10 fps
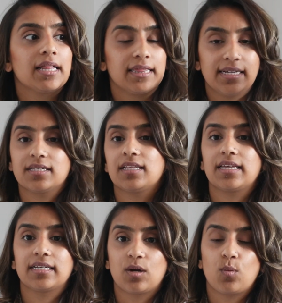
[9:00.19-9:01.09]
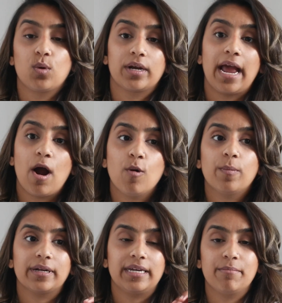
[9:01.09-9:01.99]
these are the things that will help
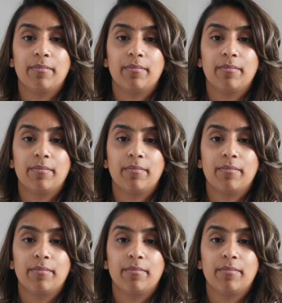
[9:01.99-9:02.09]
keep